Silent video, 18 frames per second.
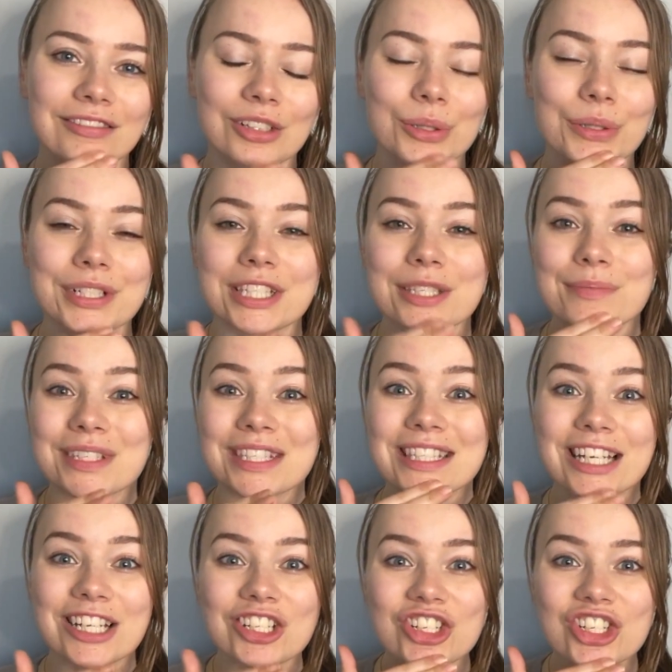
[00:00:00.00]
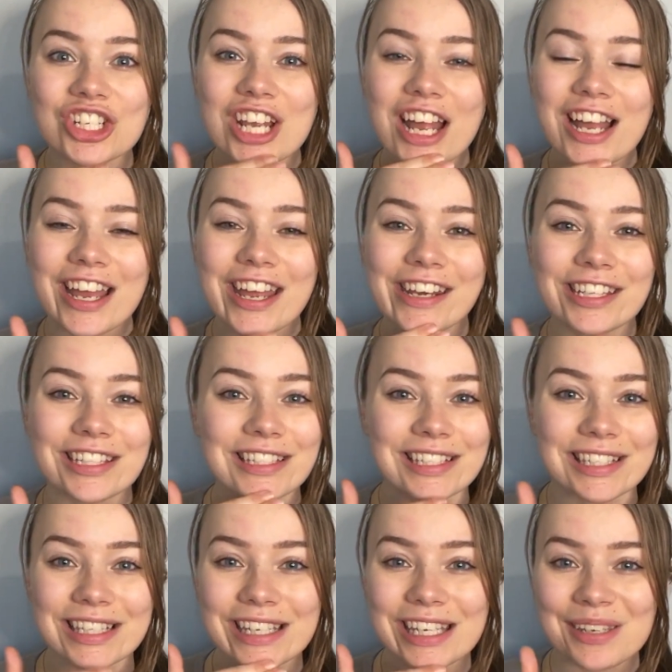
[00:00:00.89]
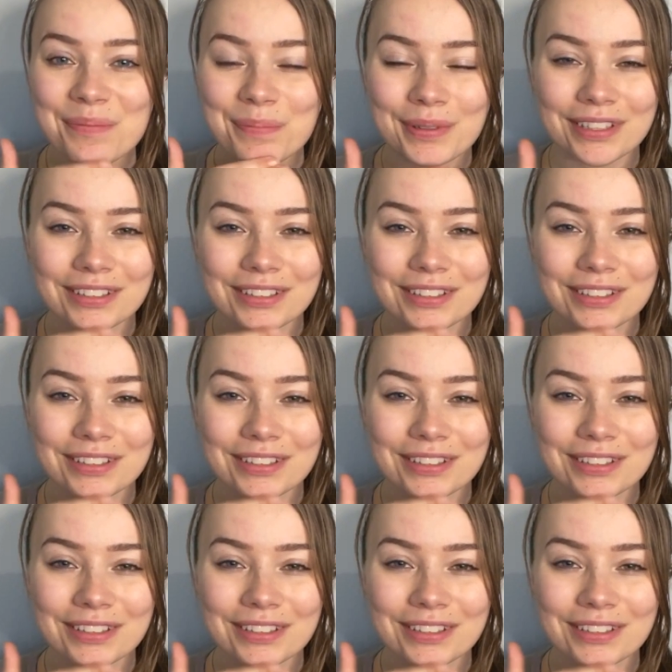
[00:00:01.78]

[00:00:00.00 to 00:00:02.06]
or some sunshine and sleep.